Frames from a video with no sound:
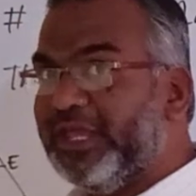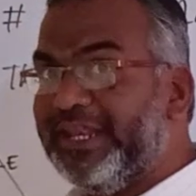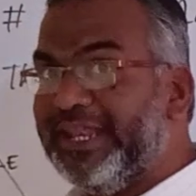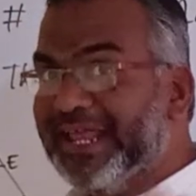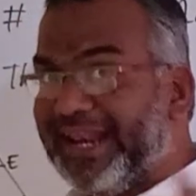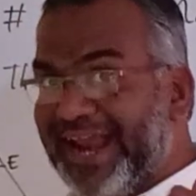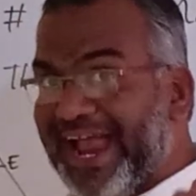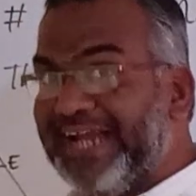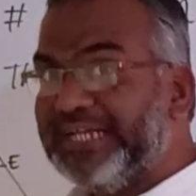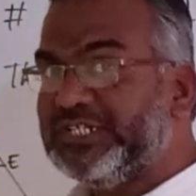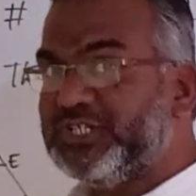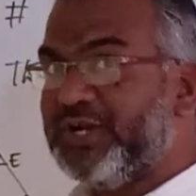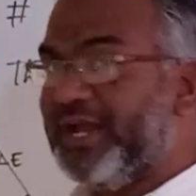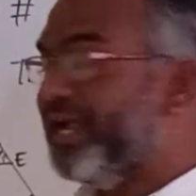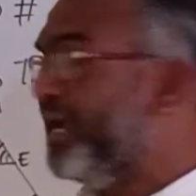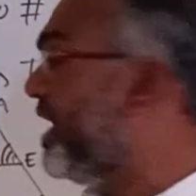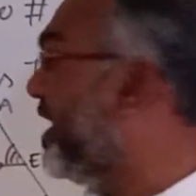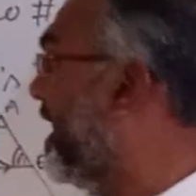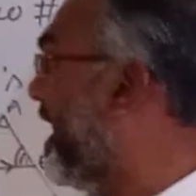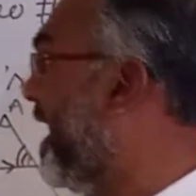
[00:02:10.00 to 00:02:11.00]
in a right
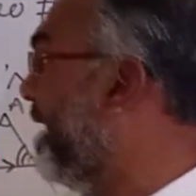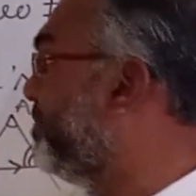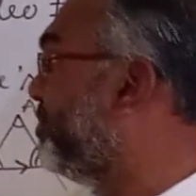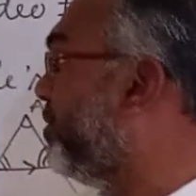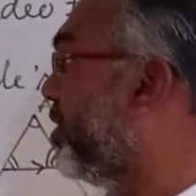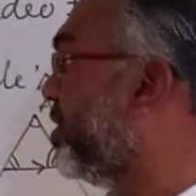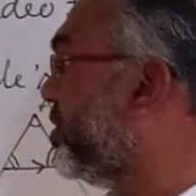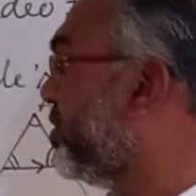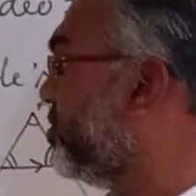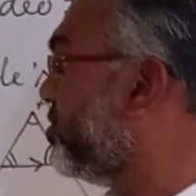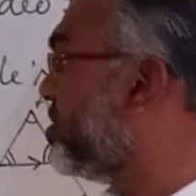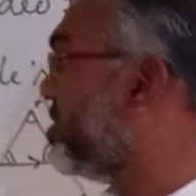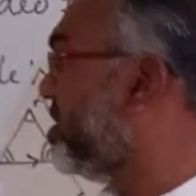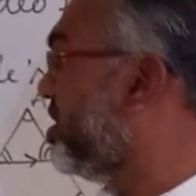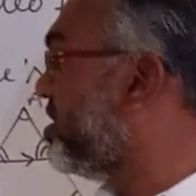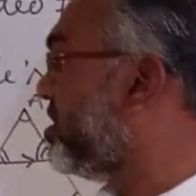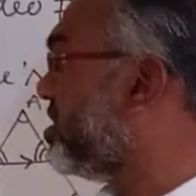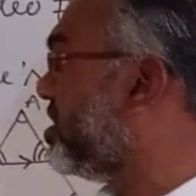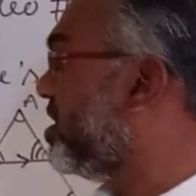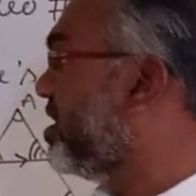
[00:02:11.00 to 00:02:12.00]
triangle, hypotenuse
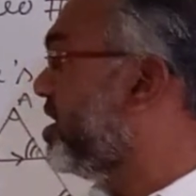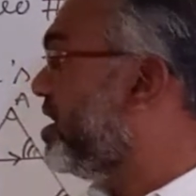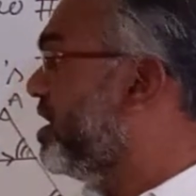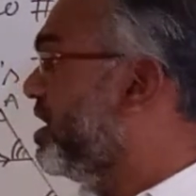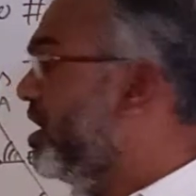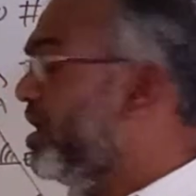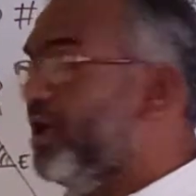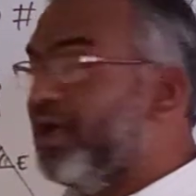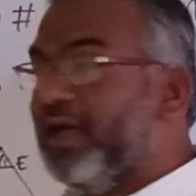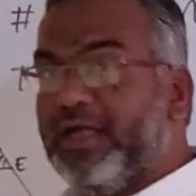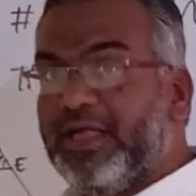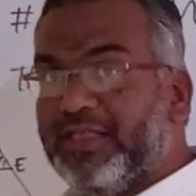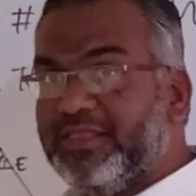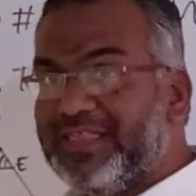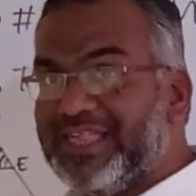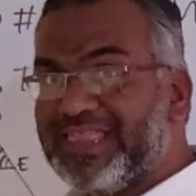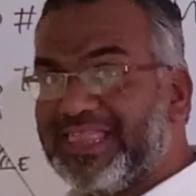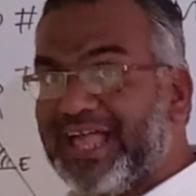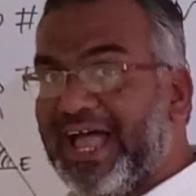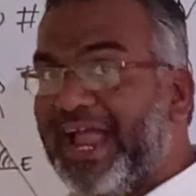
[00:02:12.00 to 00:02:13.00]
is
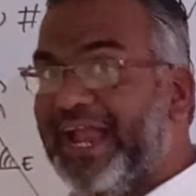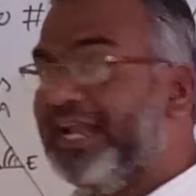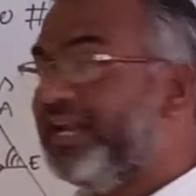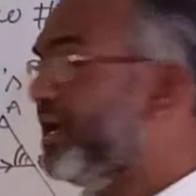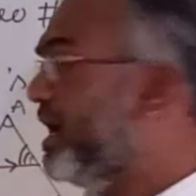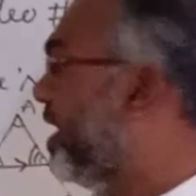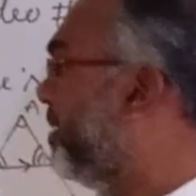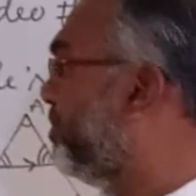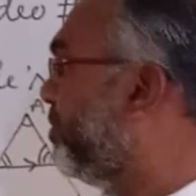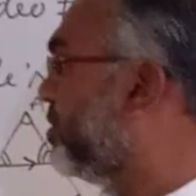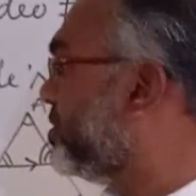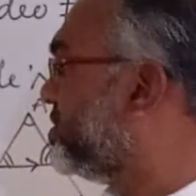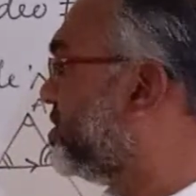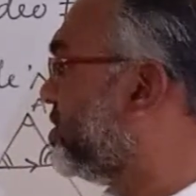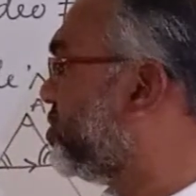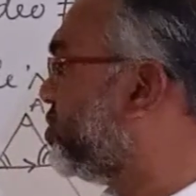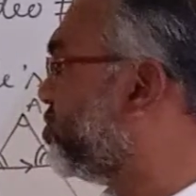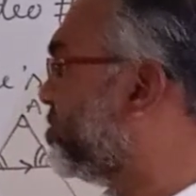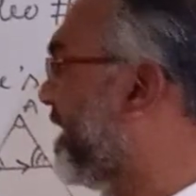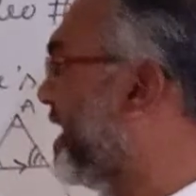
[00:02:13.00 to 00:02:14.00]
the side
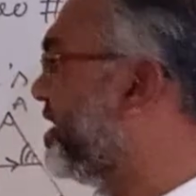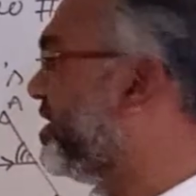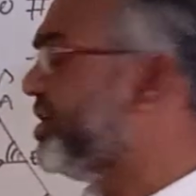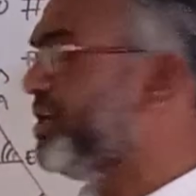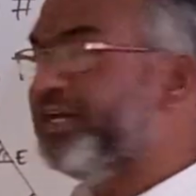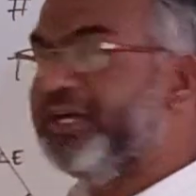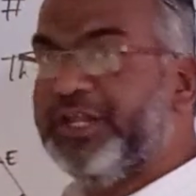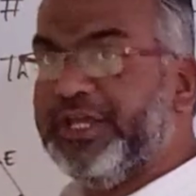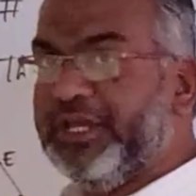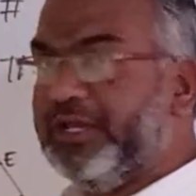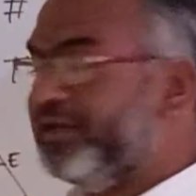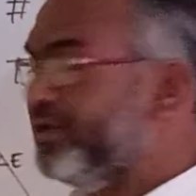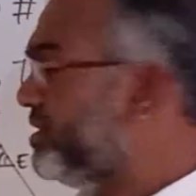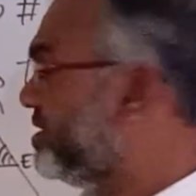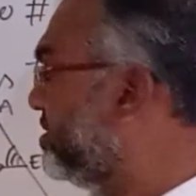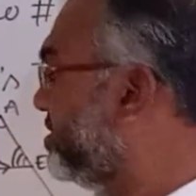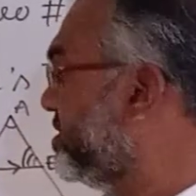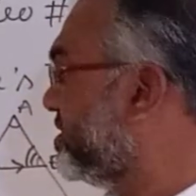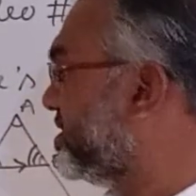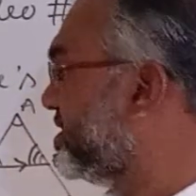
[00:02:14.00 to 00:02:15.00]
opposite to 90
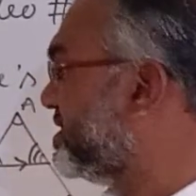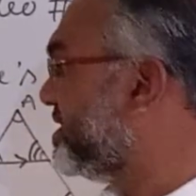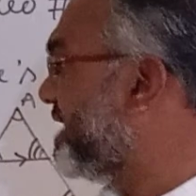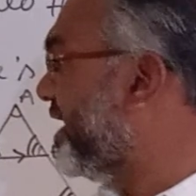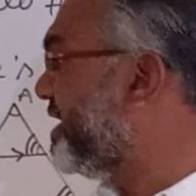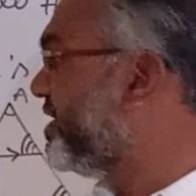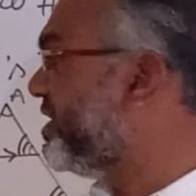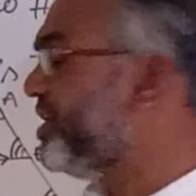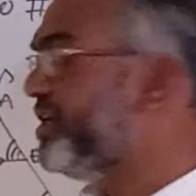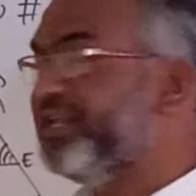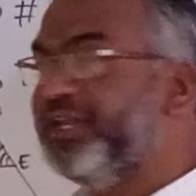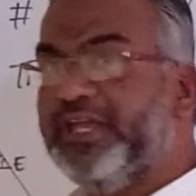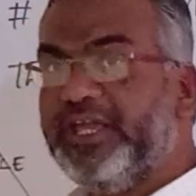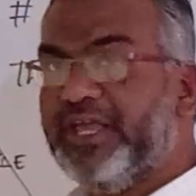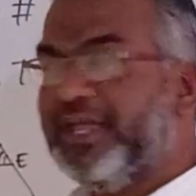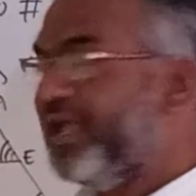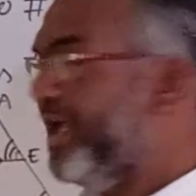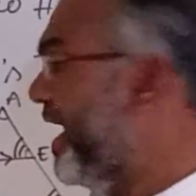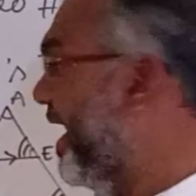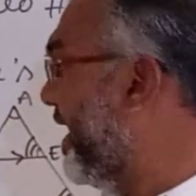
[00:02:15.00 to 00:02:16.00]
degree. This is 90
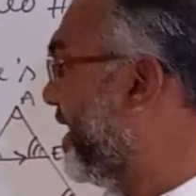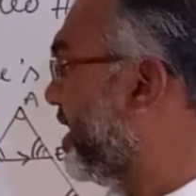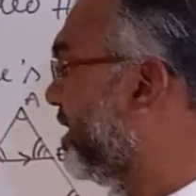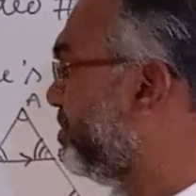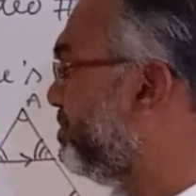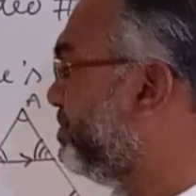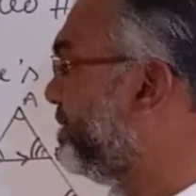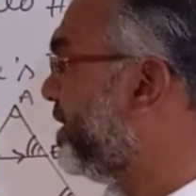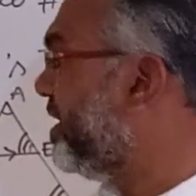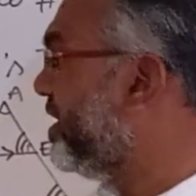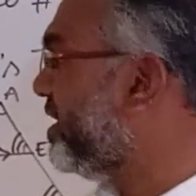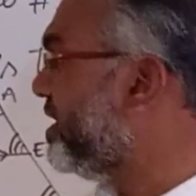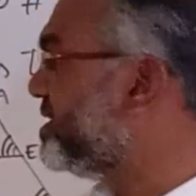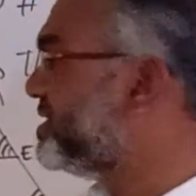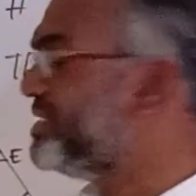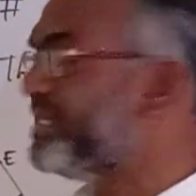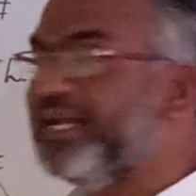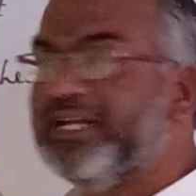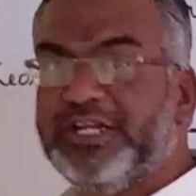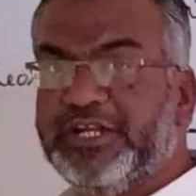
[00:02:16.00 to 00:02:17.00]
degree, angle B
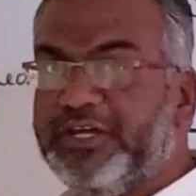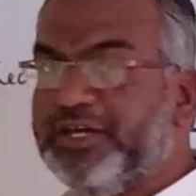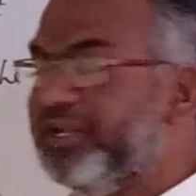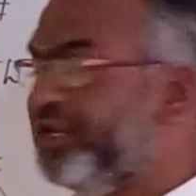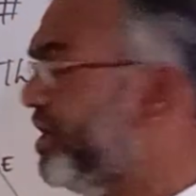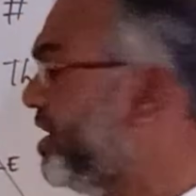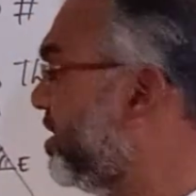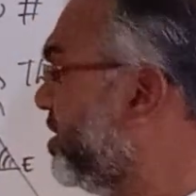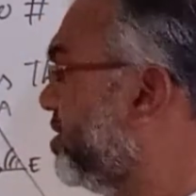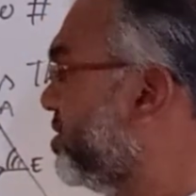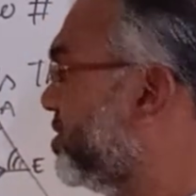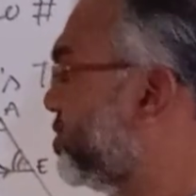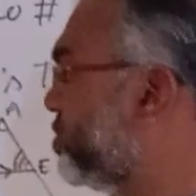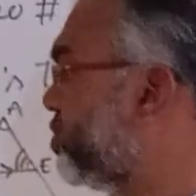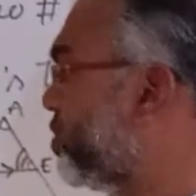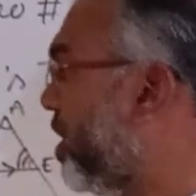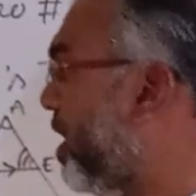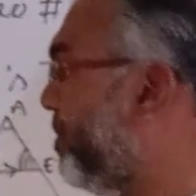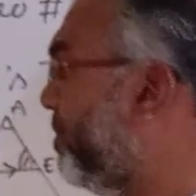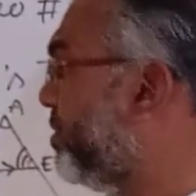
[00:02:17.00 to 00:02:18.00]
is 90 degree.
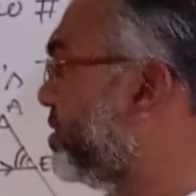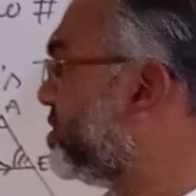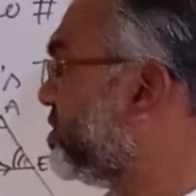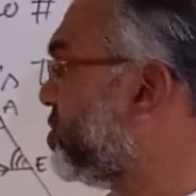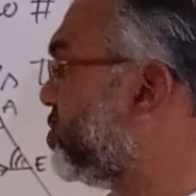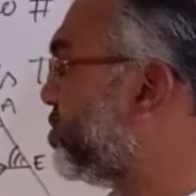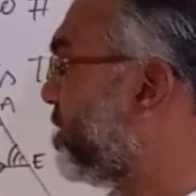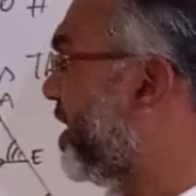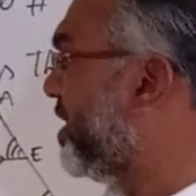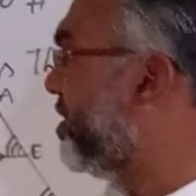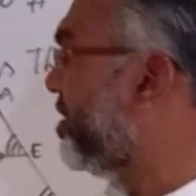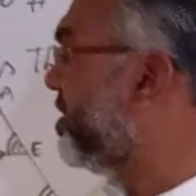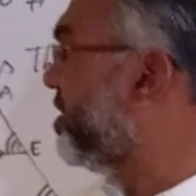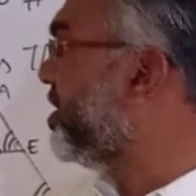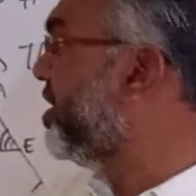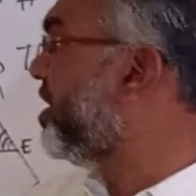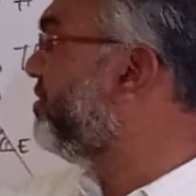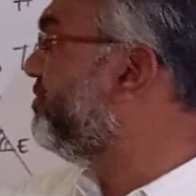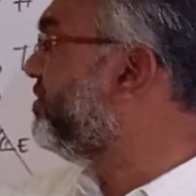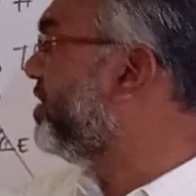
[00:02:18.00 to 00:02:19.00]
So opposite to 90
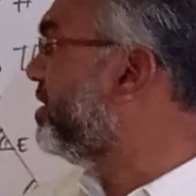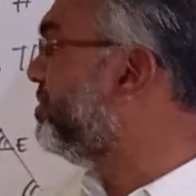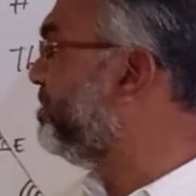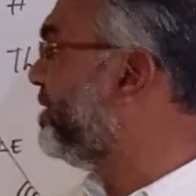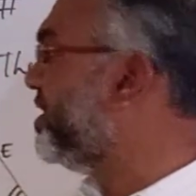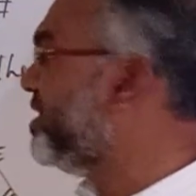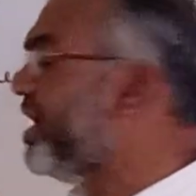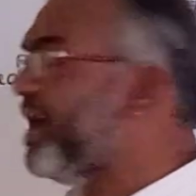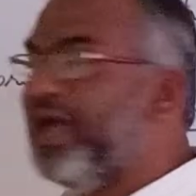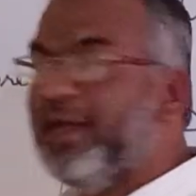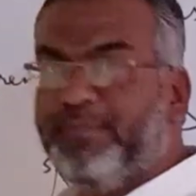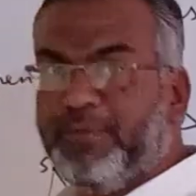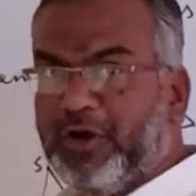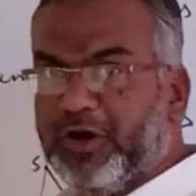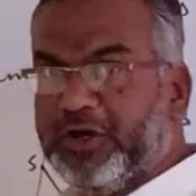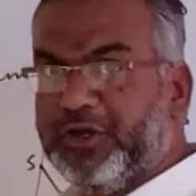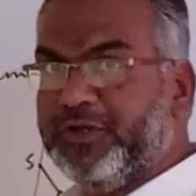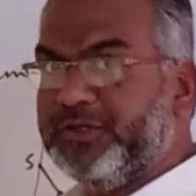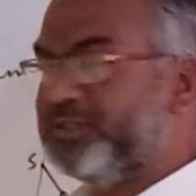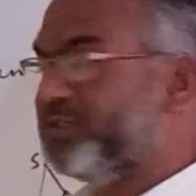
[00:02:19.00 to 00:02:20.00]
degree will be the
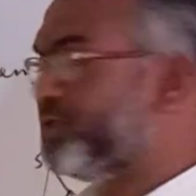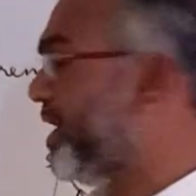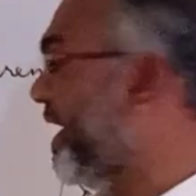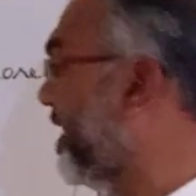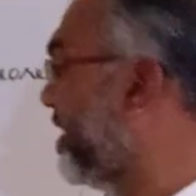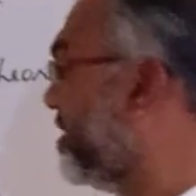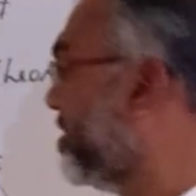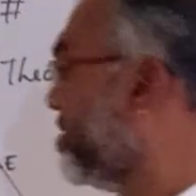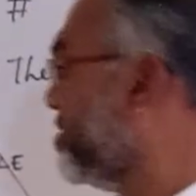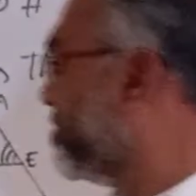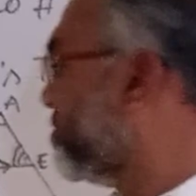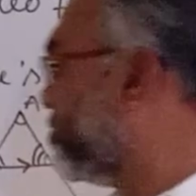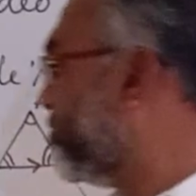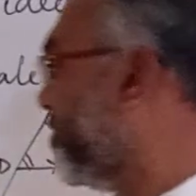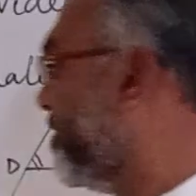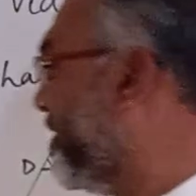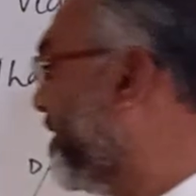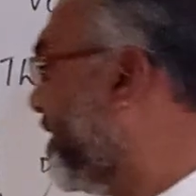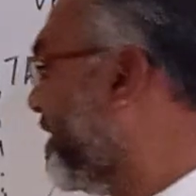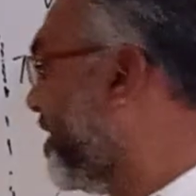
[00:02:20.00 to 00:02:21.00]
hypotenuse, right? So
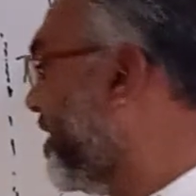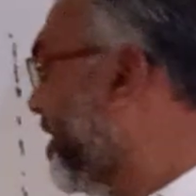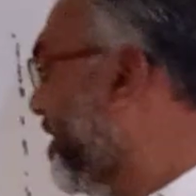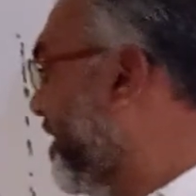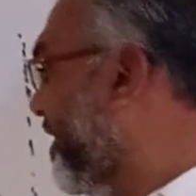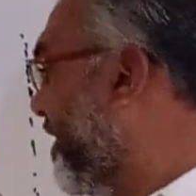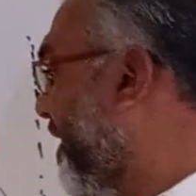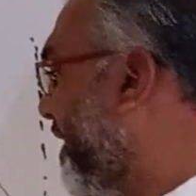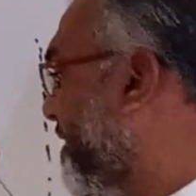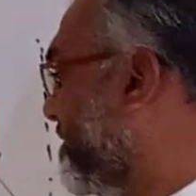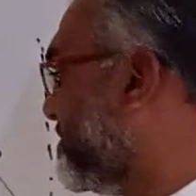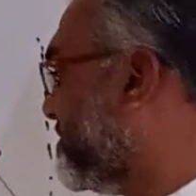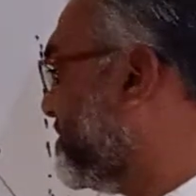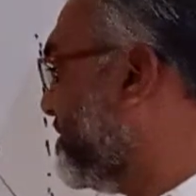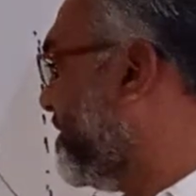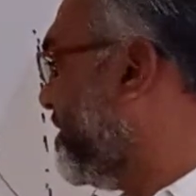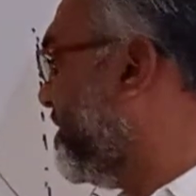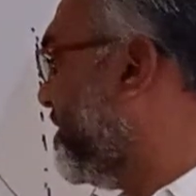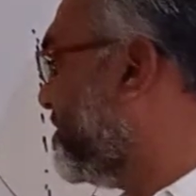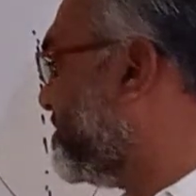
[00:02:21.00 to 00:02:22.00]
here
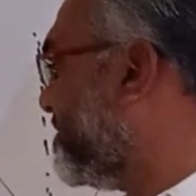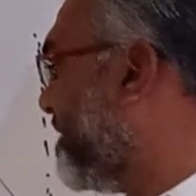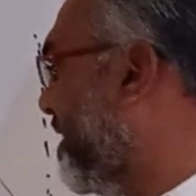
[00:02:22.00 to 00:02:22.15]
AC is